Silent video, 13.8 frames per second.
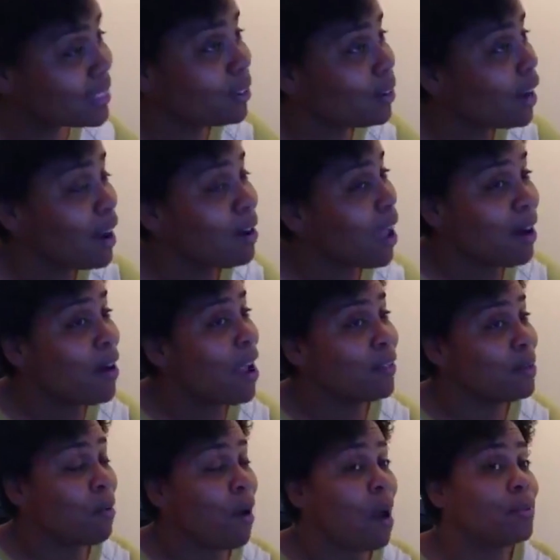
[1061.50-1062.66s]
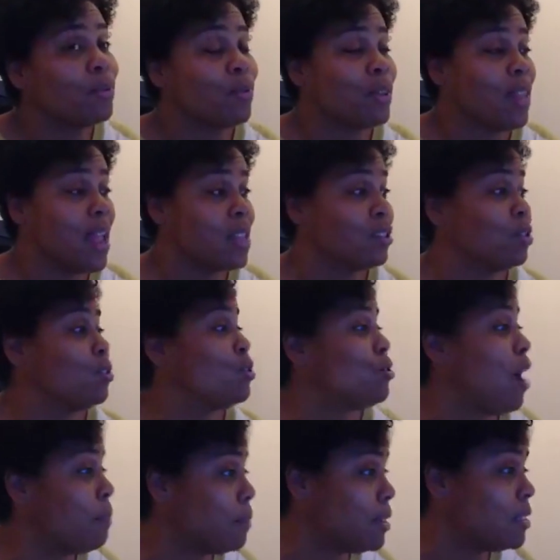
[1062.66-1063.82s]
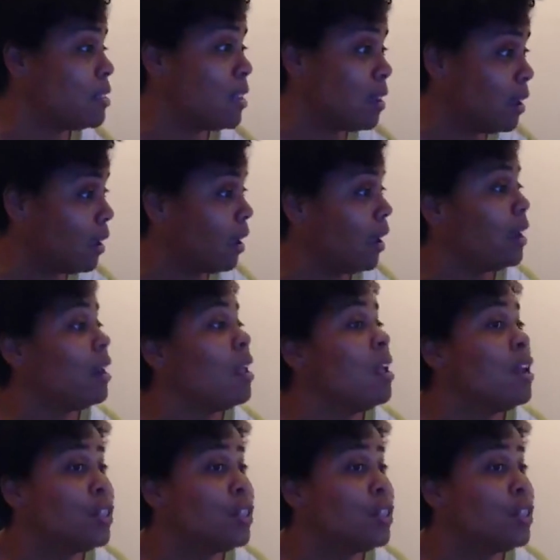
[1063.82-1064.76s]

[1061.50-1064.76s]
So now I don't have any problems with that. So Stripe is good.